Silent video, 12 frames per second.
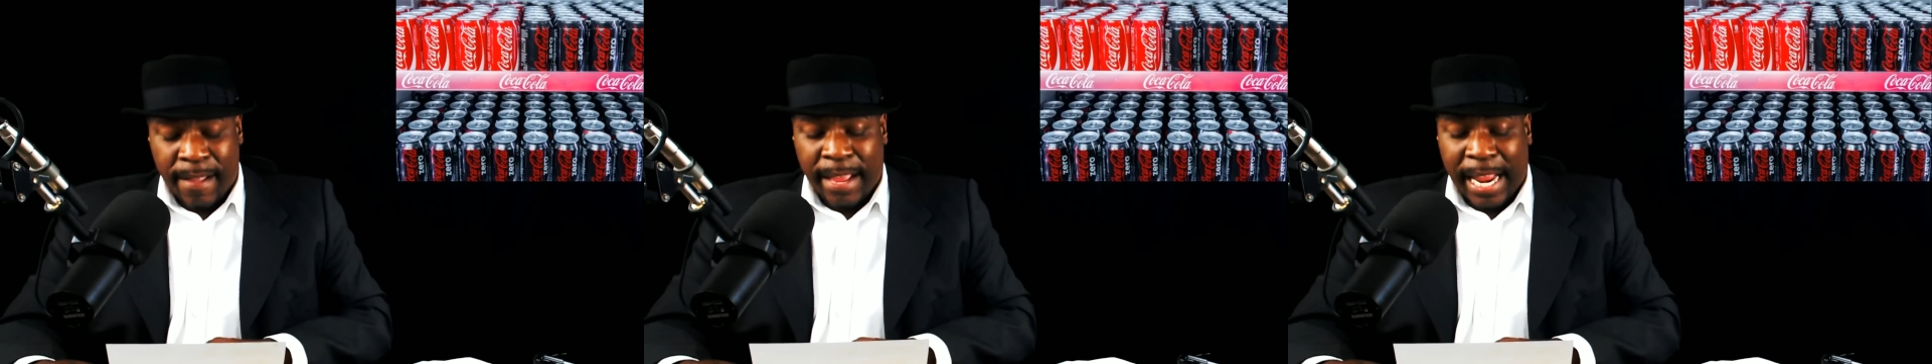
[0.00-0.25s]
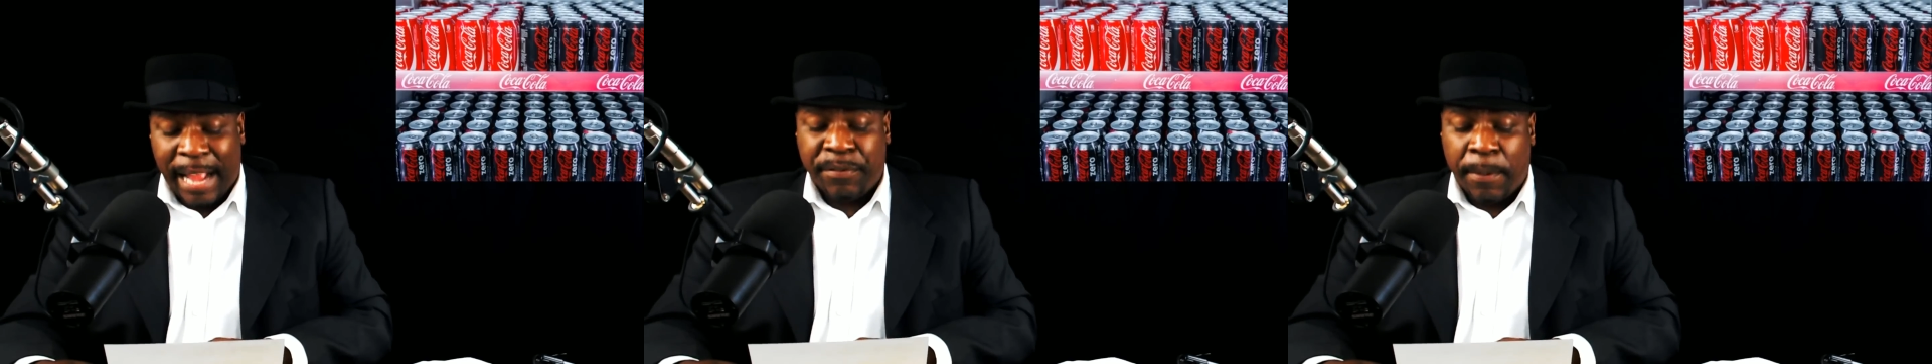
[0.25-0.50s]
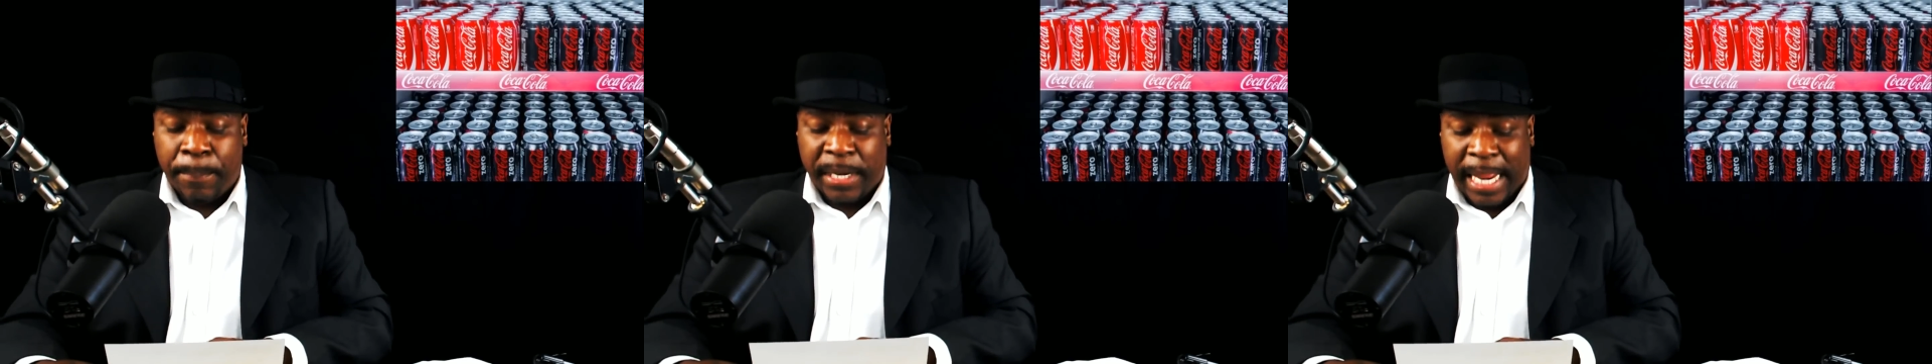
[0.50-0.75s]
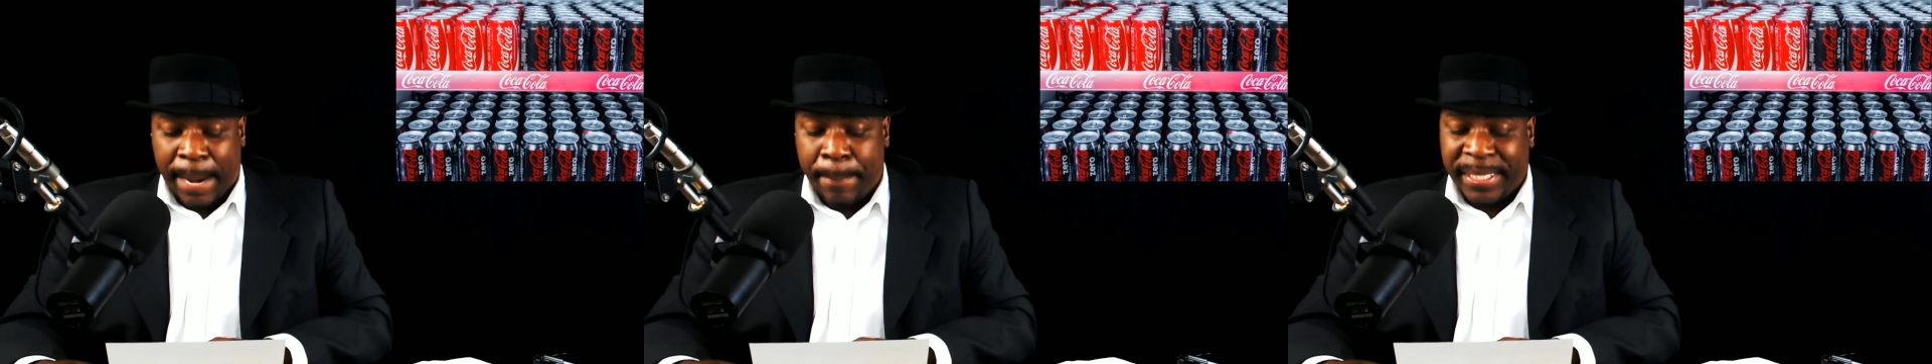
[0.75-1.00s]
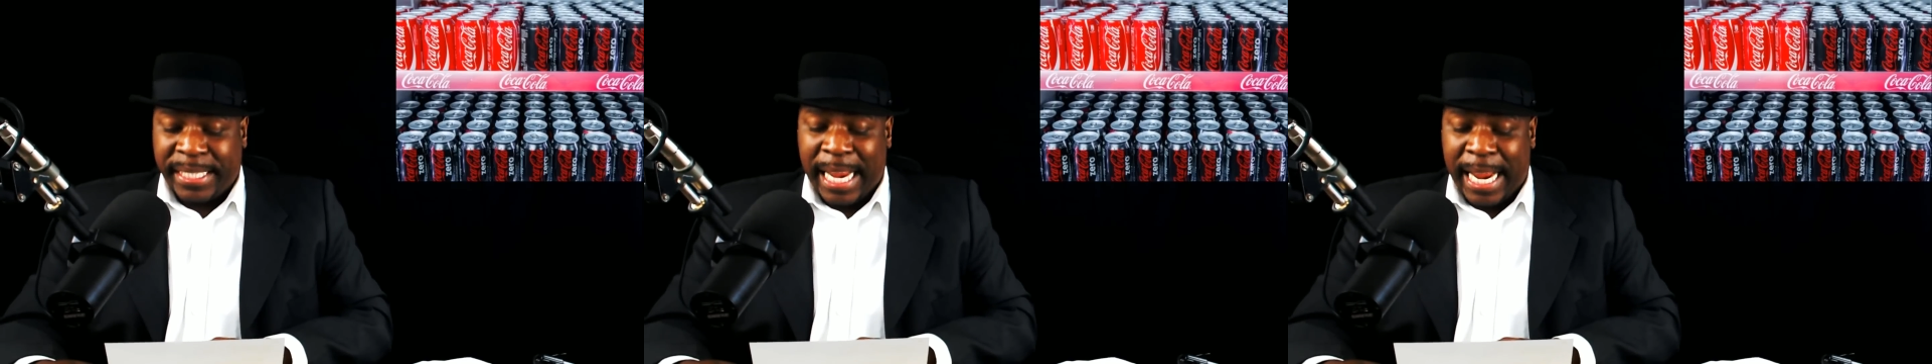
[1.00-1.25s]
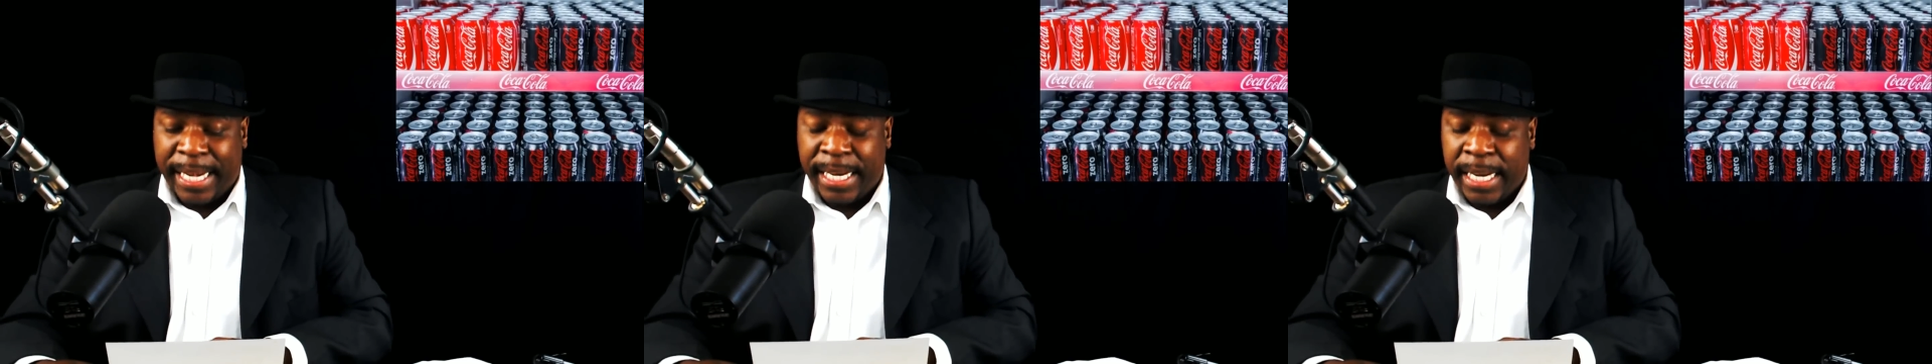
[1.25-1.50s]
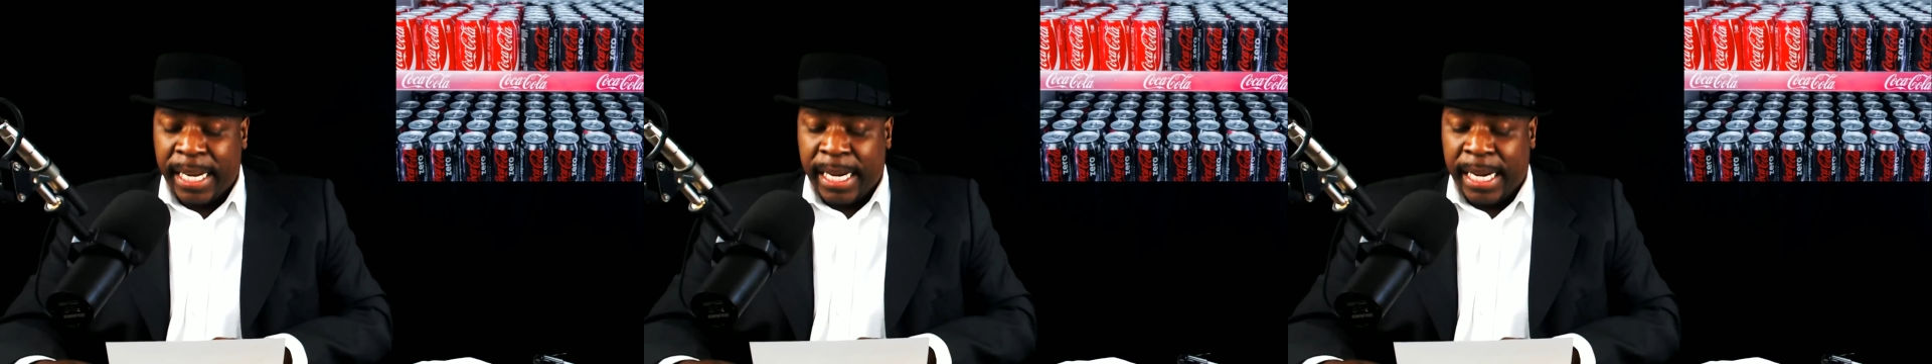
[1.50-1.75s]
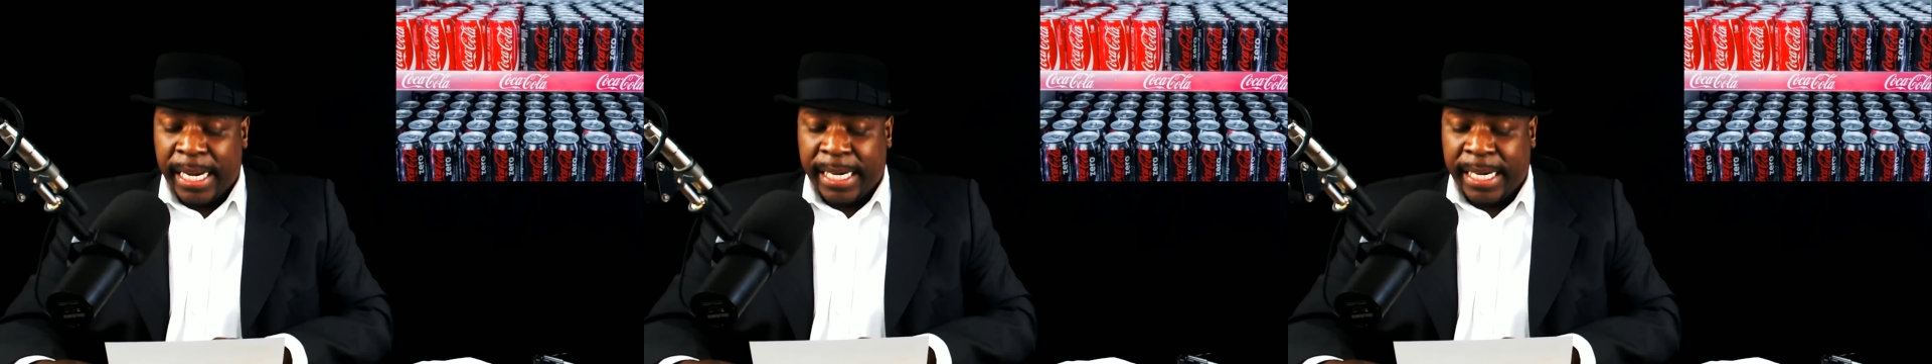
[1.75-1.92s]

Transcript: at the plant, but said it